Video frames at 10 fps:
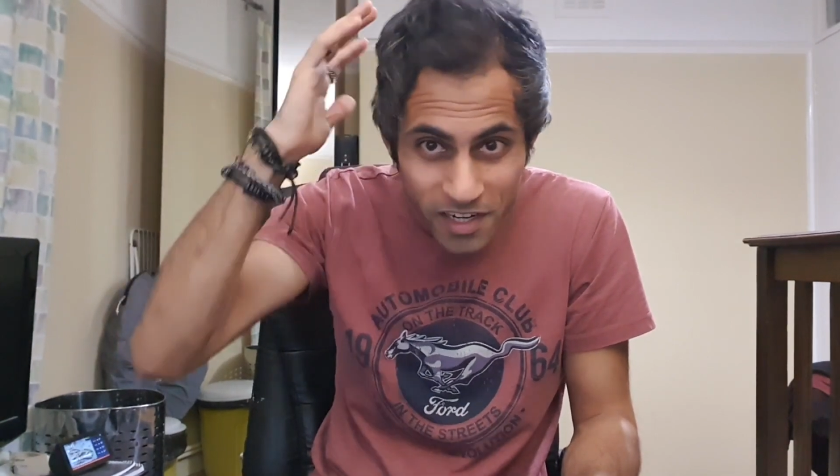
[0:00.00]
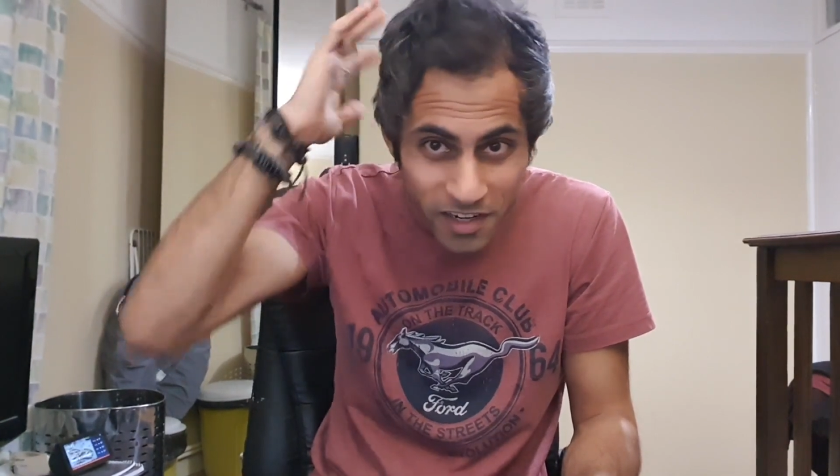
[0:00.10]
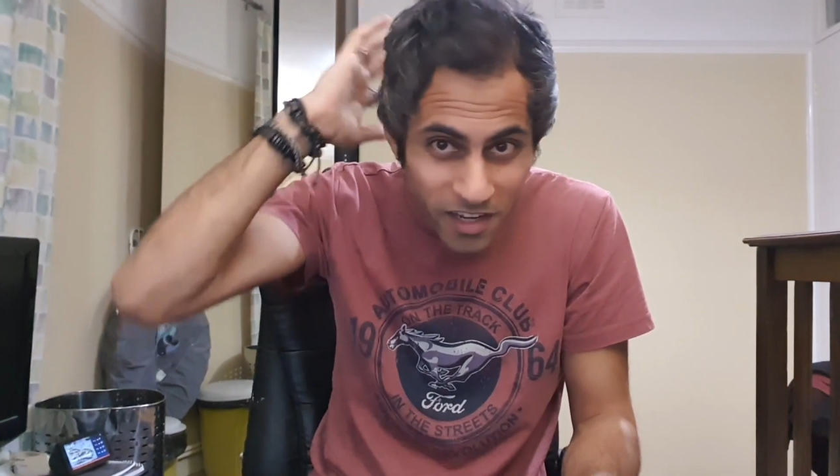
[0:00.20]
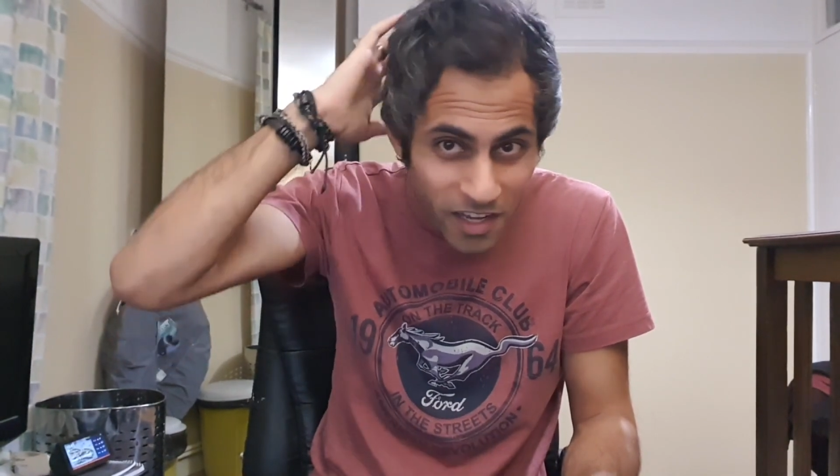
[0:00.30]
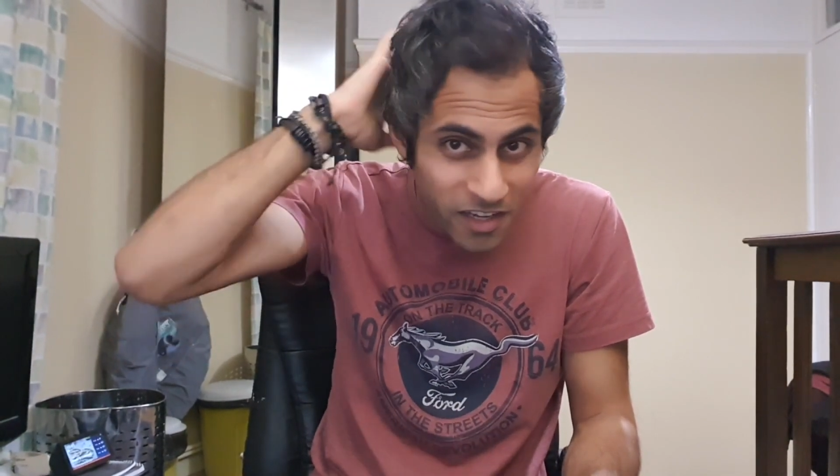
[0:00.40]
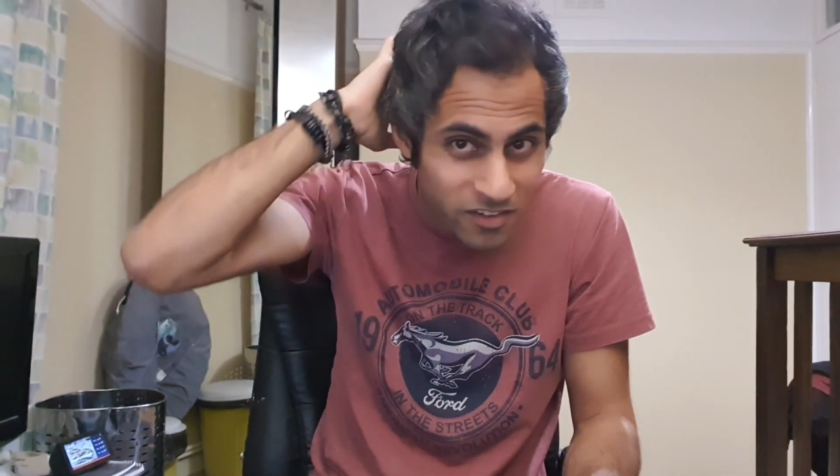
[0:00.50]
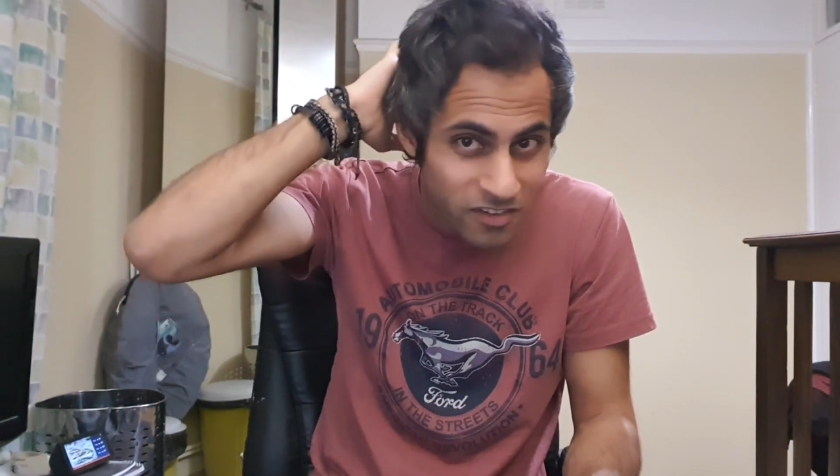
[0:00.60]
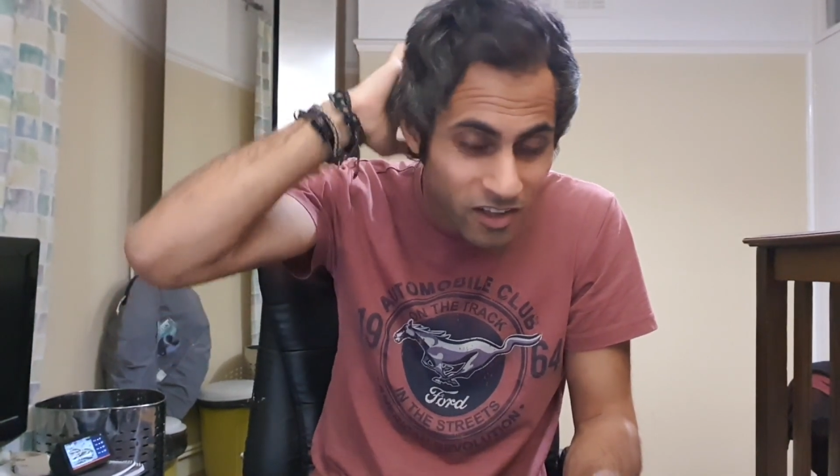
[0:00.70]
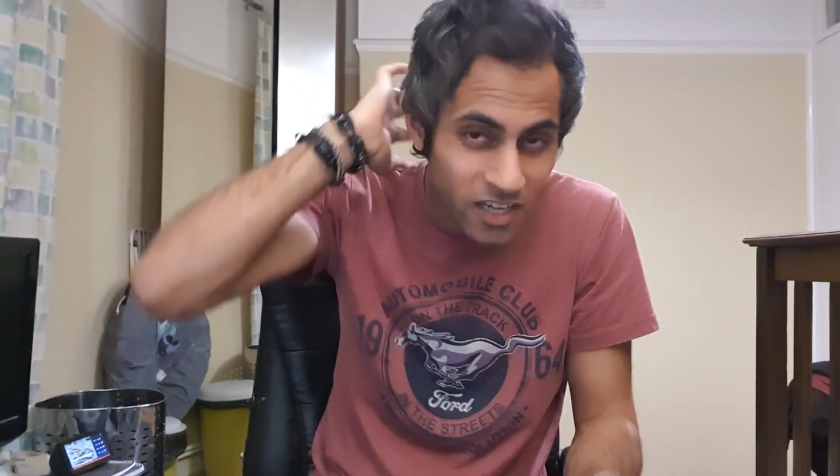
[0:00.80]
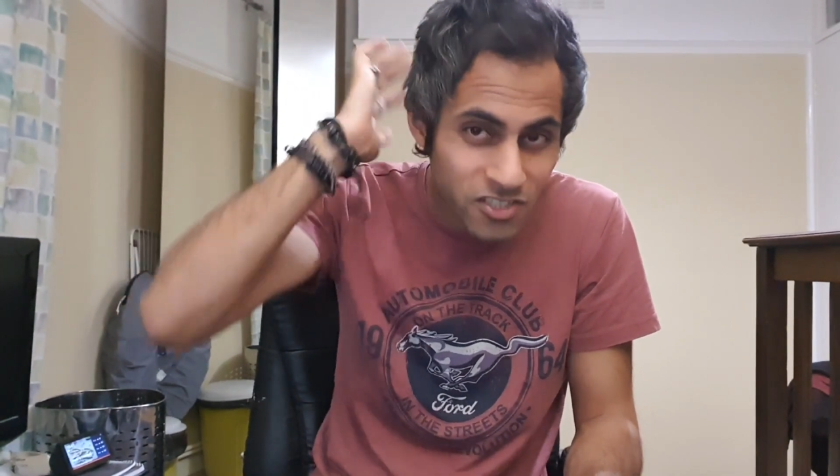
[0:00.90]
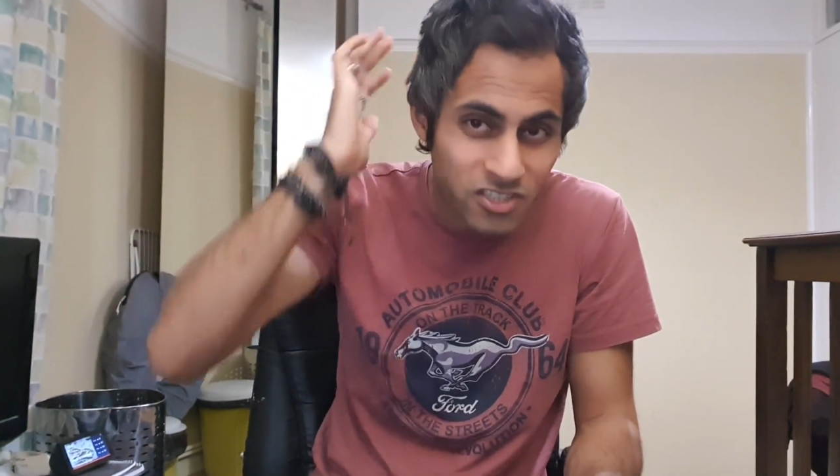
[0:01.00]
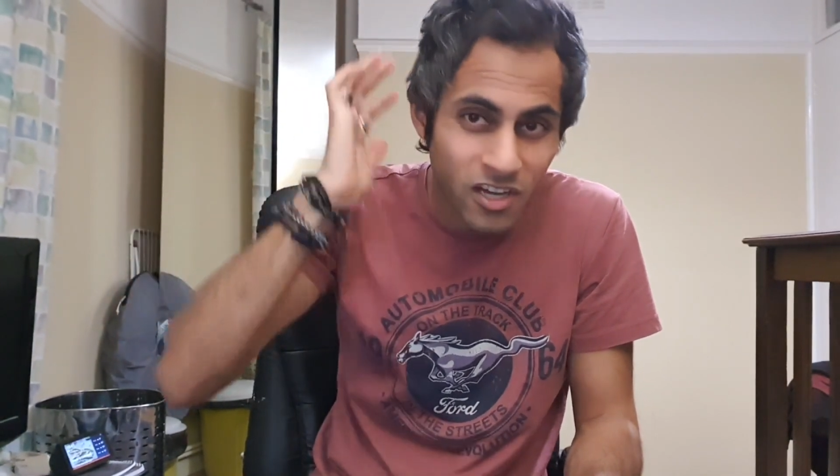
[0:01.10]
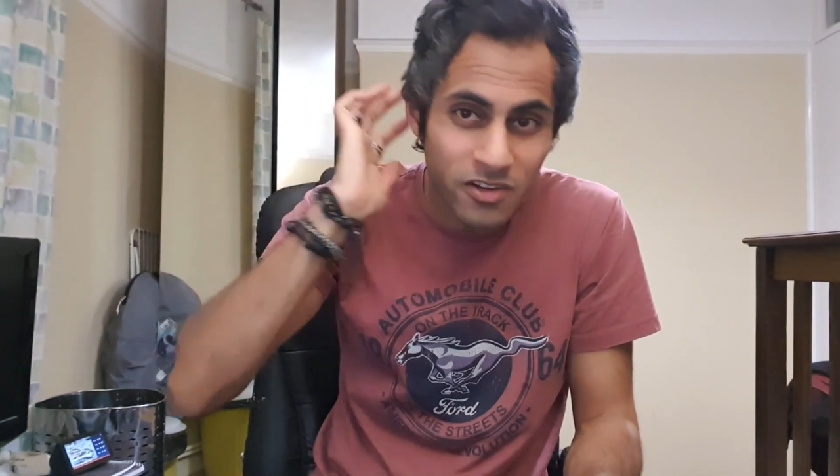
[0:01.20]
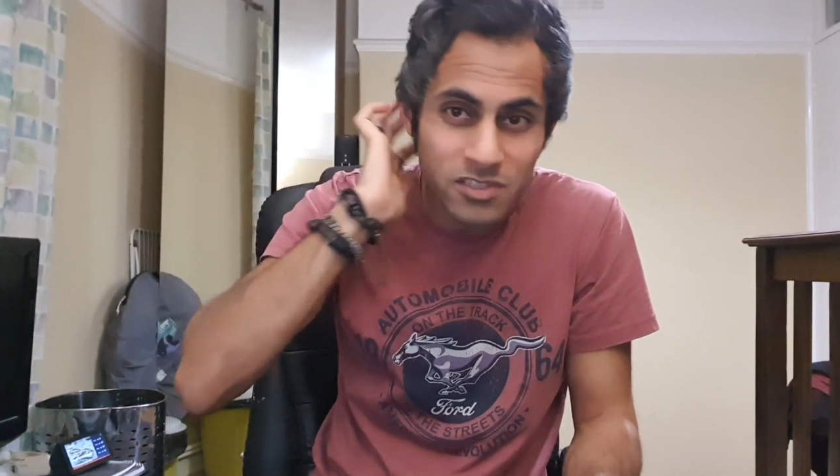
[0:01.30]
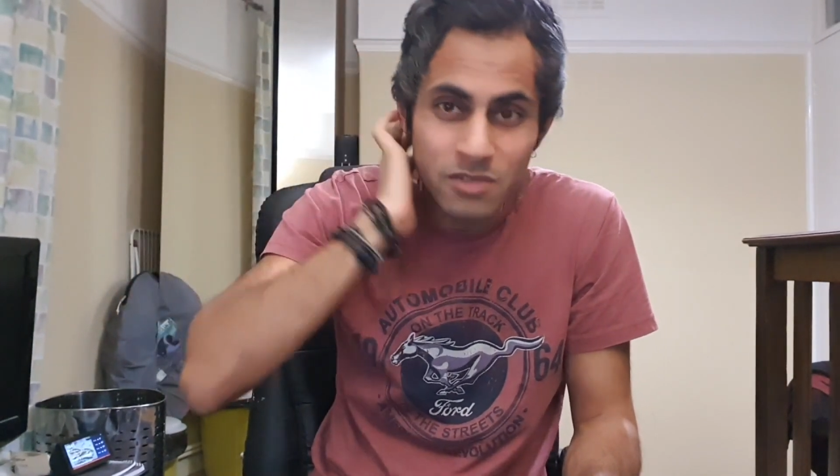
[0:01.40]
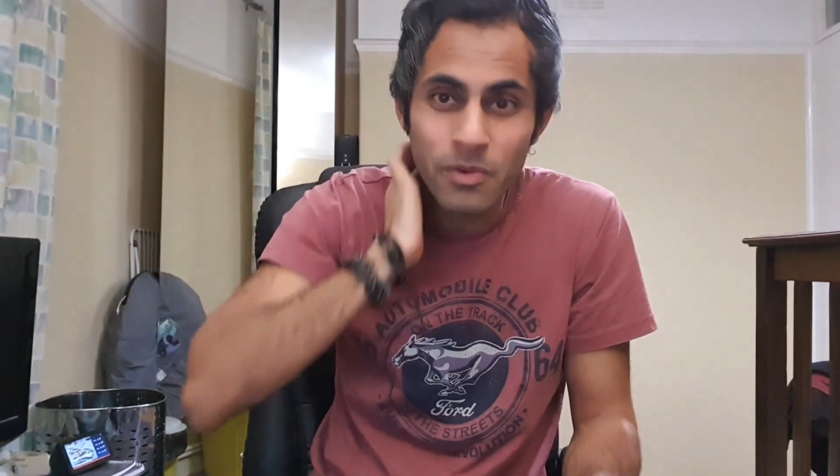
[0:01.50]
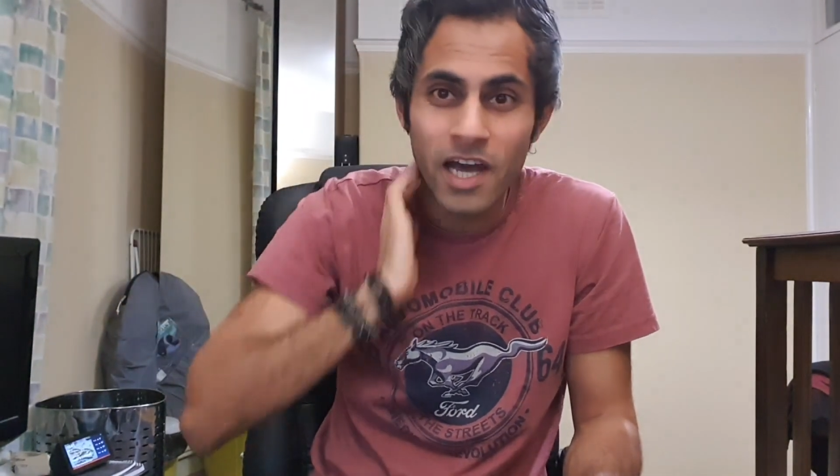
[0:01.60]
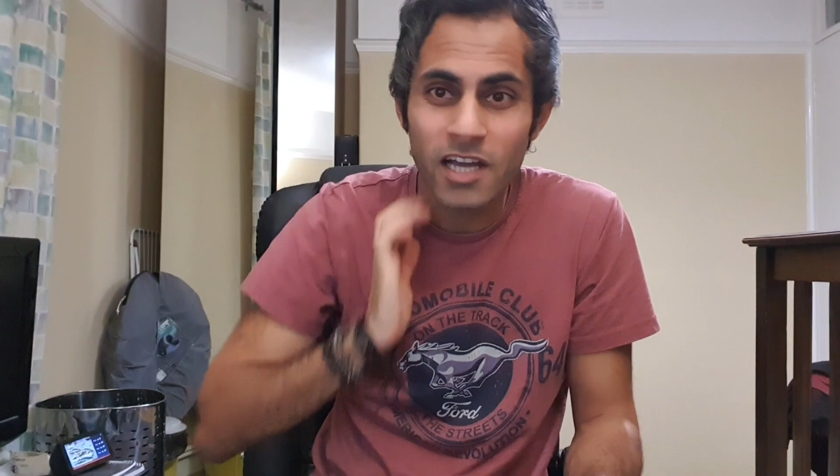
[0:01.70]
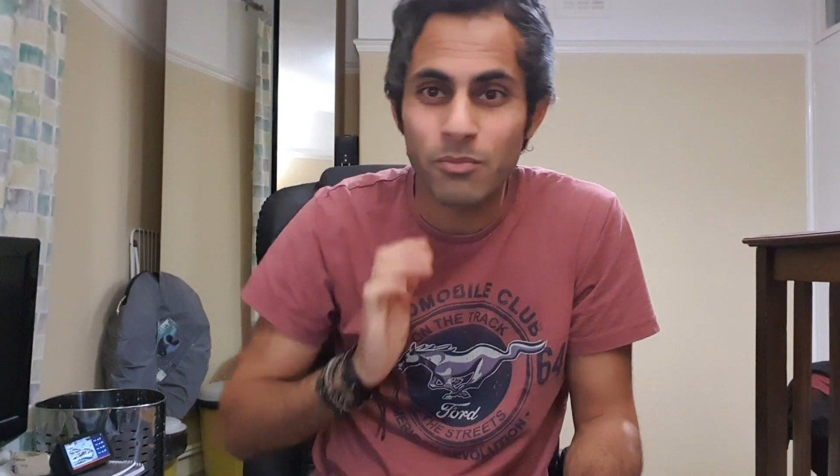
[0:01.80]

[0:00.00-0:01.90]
and then like slowly to the back.